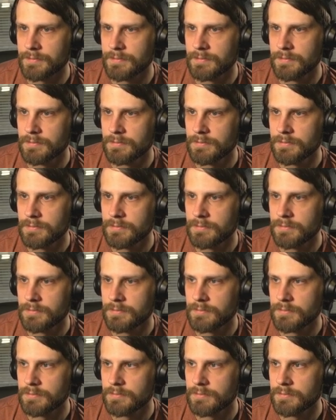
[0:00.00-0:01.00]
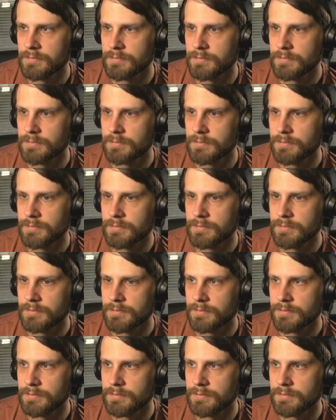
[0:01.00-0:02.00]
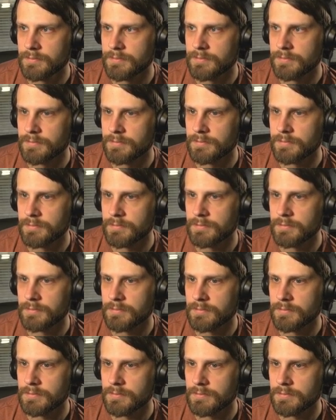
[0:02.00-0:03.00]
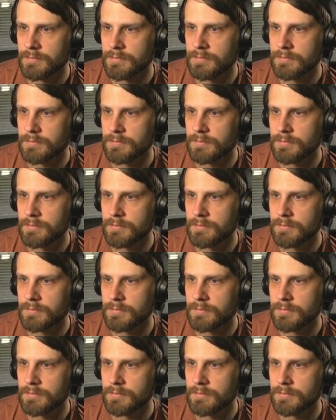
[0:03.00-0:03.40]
No one is speaking in this clip.